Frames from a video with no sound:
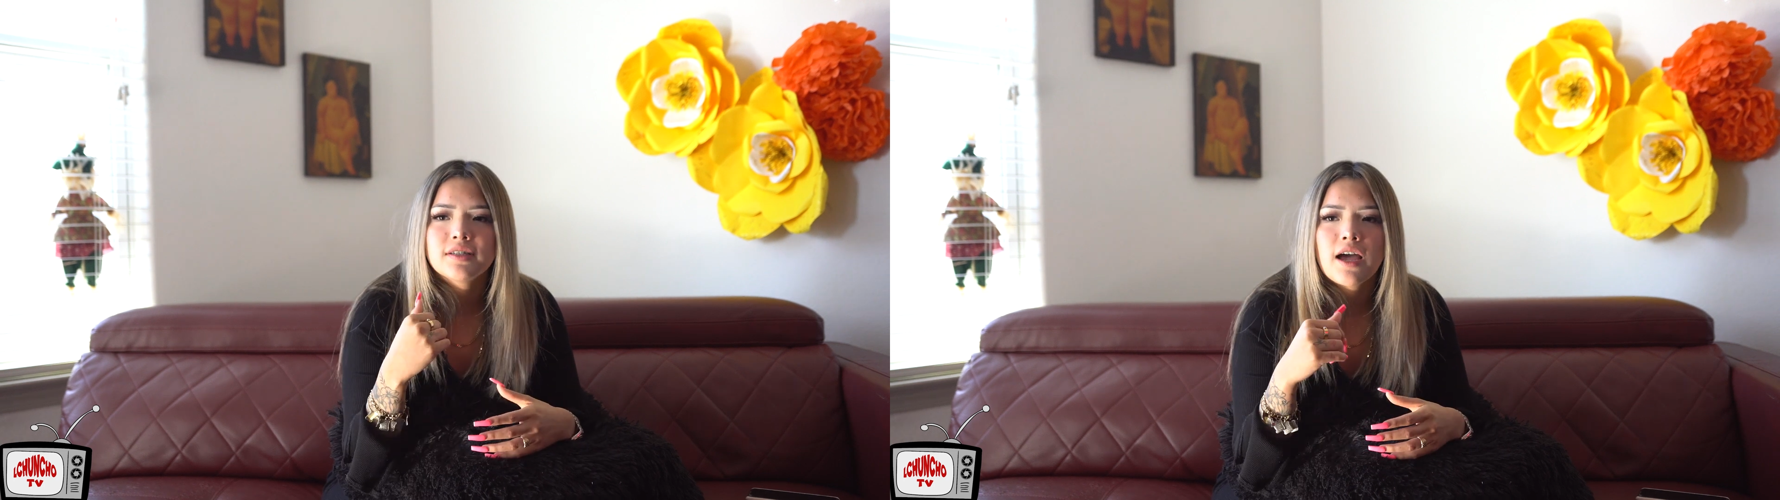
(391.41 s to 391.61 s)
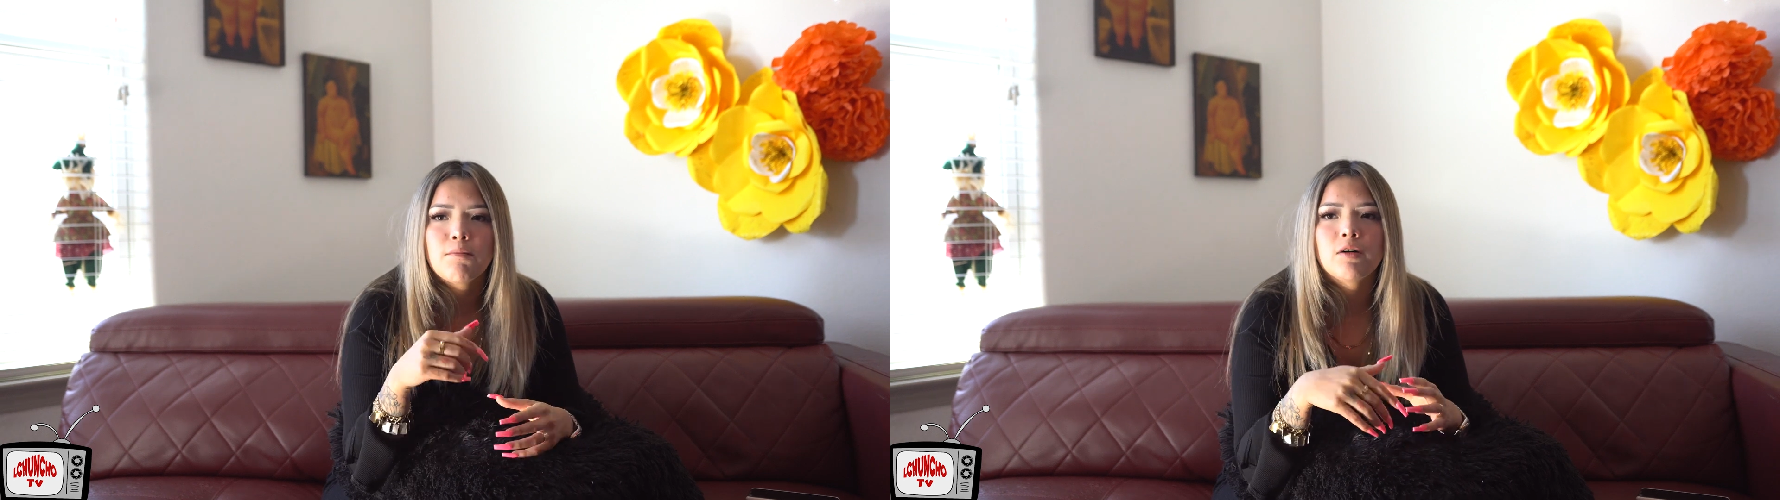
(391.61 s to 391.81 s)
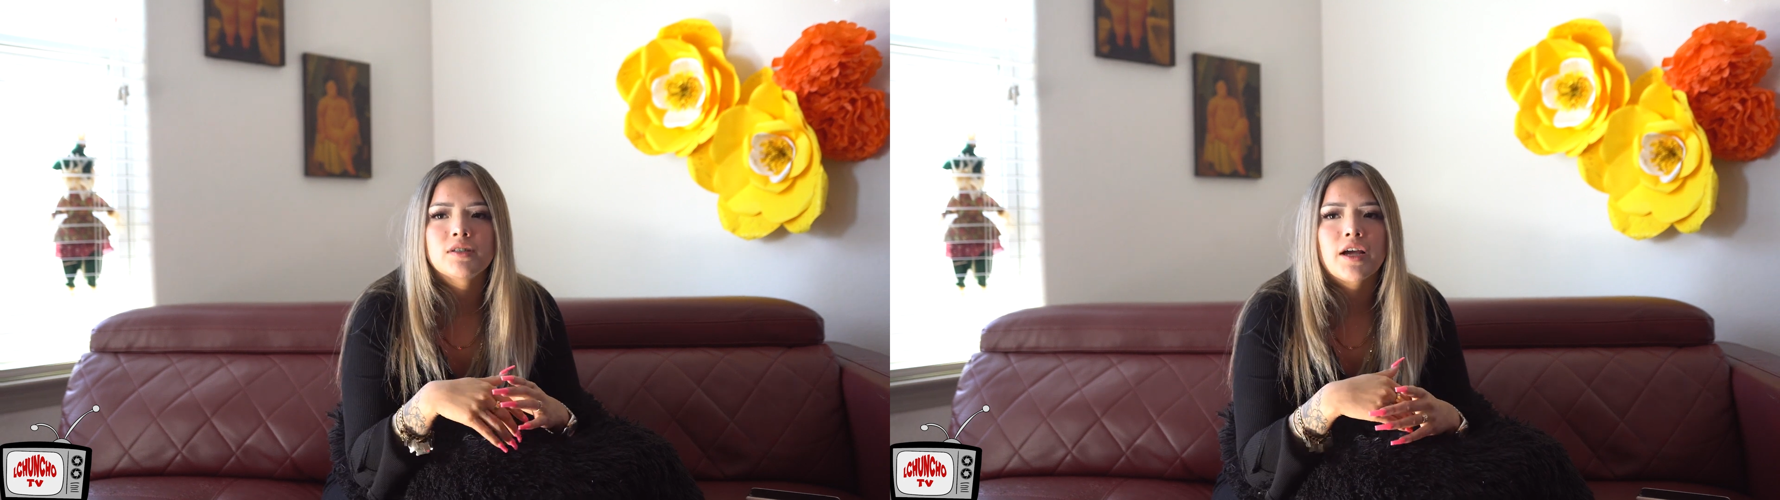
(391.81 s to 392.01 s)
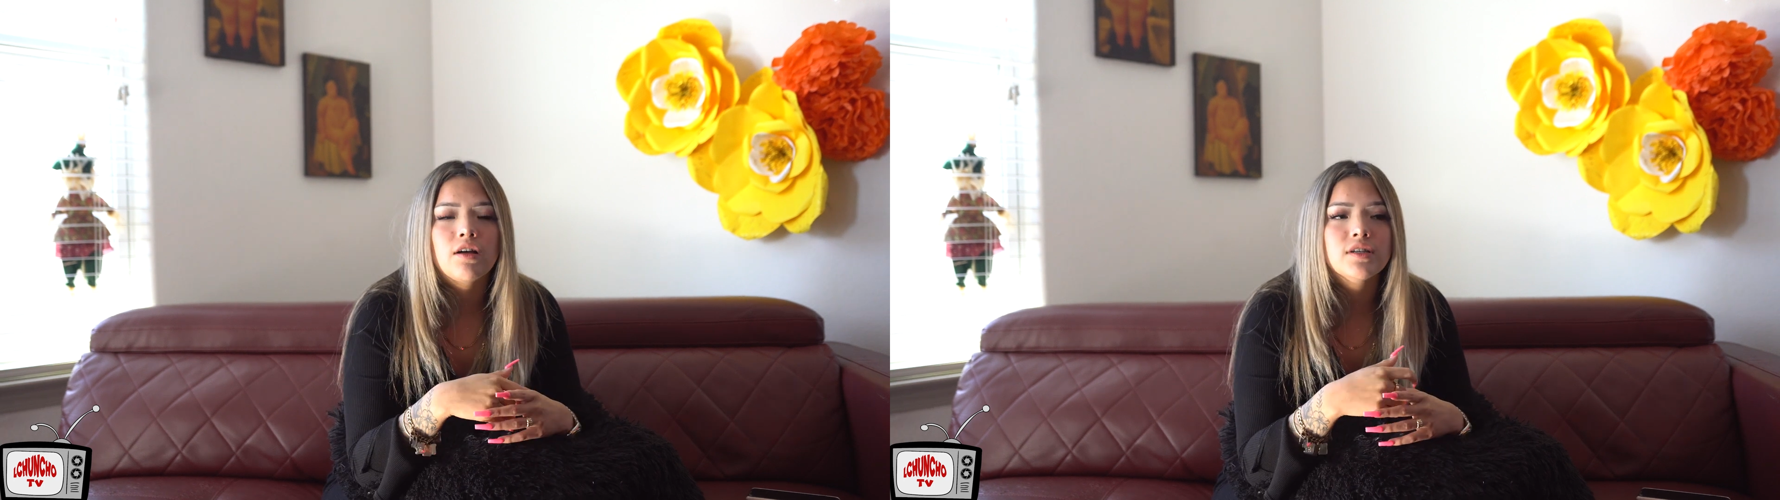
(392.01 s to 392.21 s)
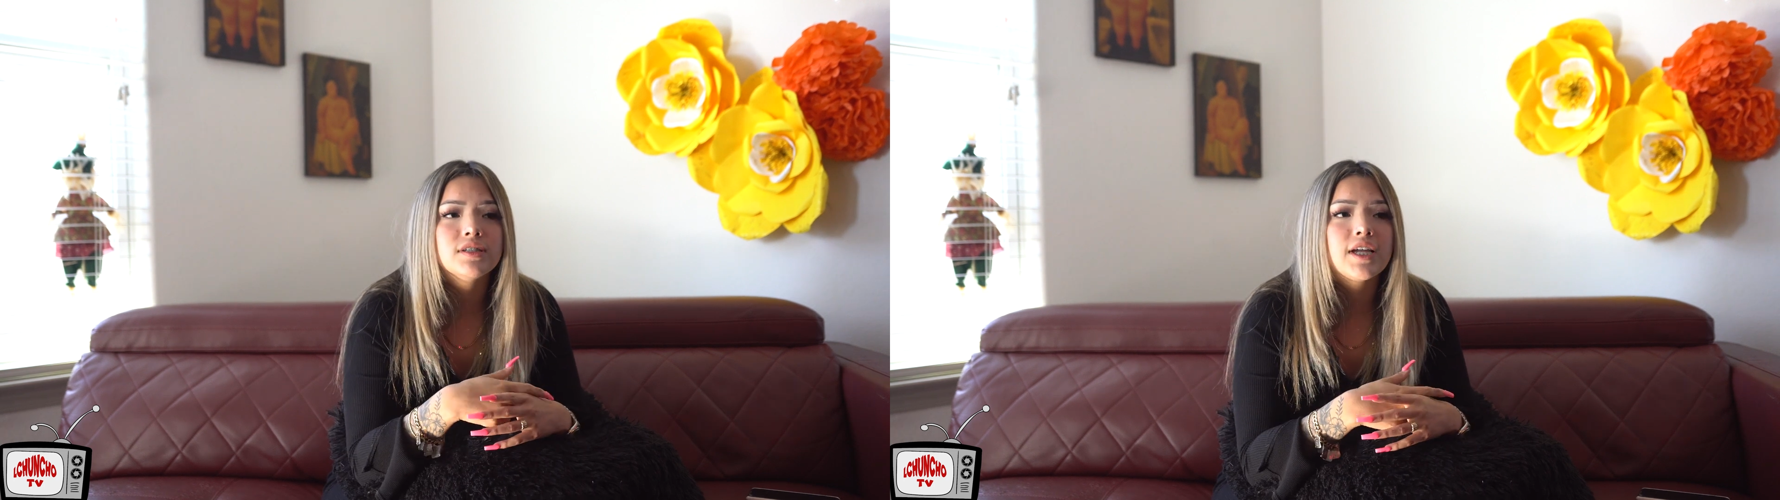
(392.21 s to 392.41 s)
the time I was like
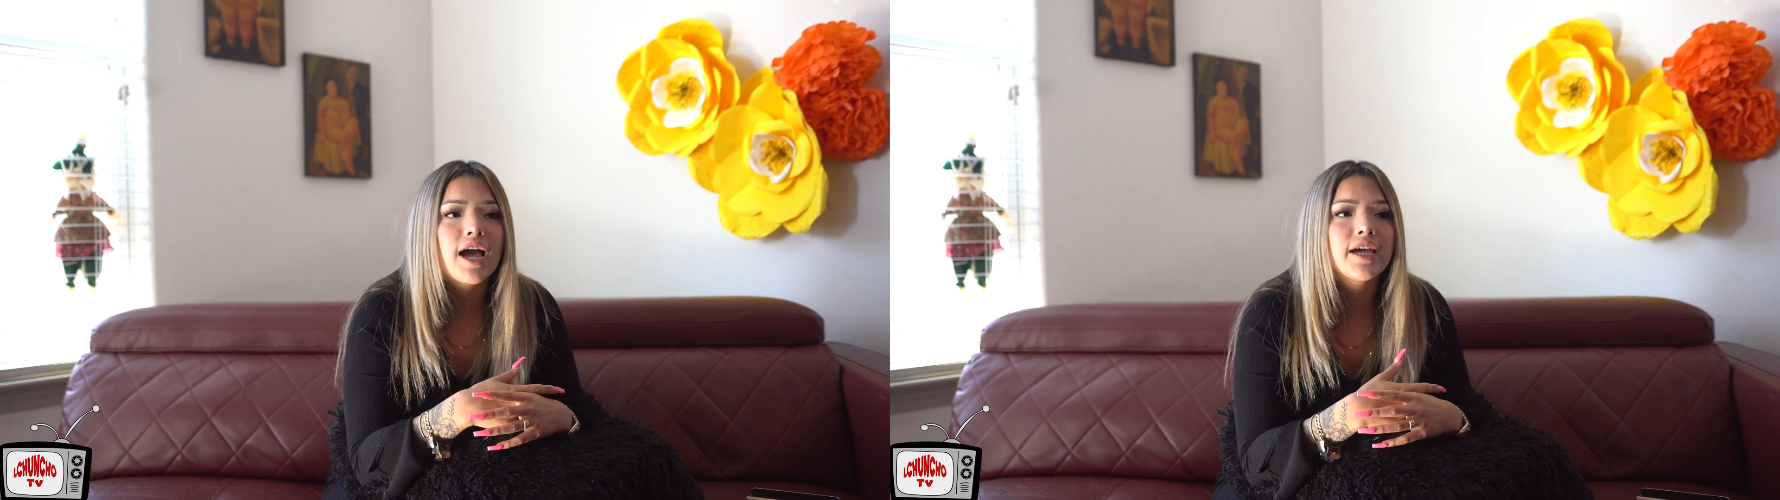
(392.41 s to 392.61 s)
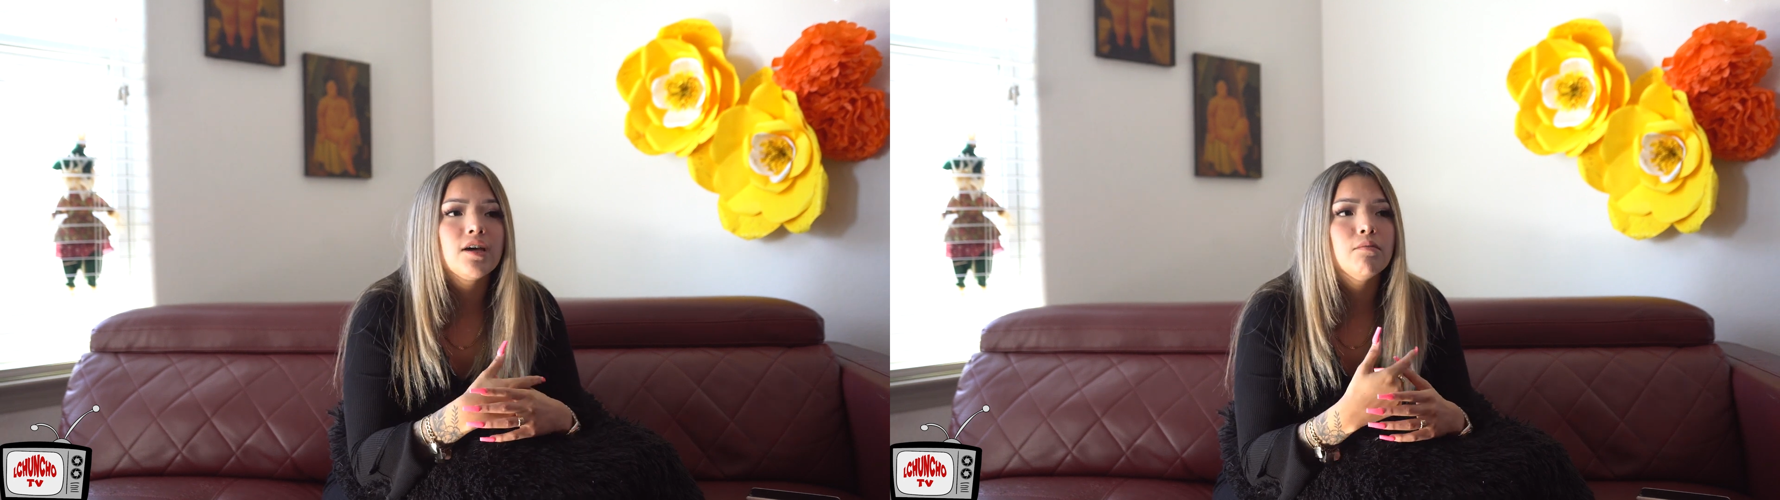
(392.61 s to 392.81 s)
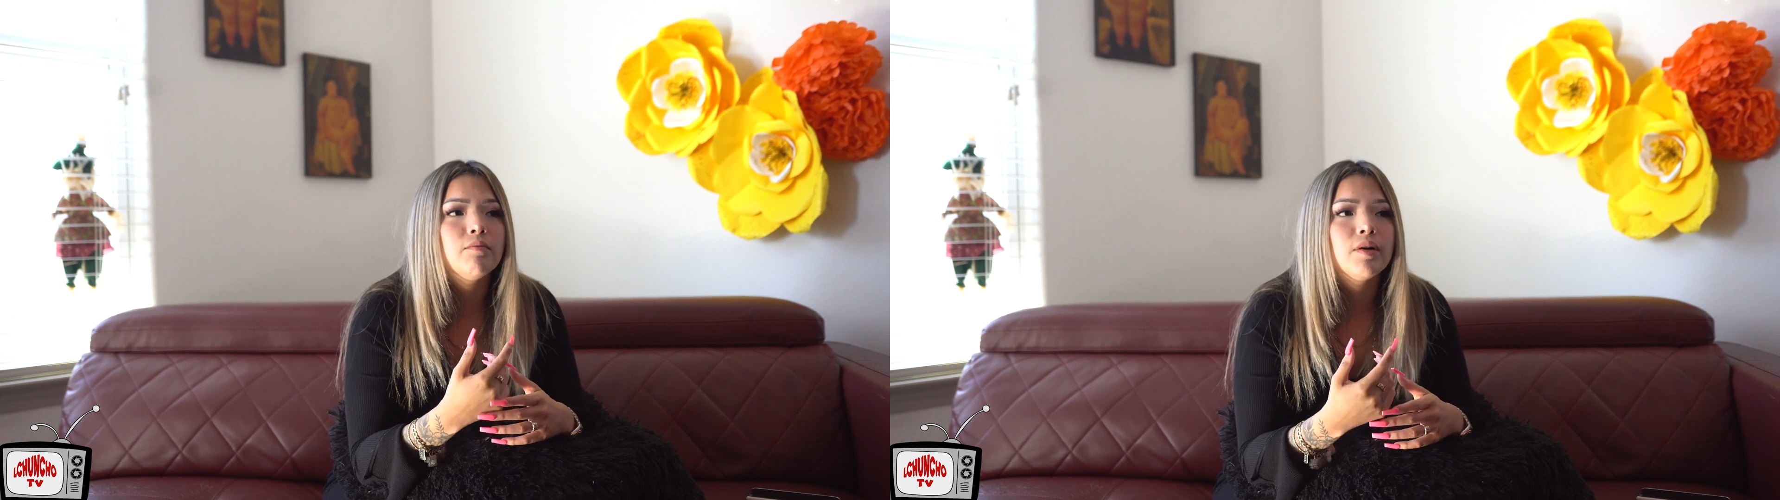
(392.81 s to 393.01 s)
on this diet,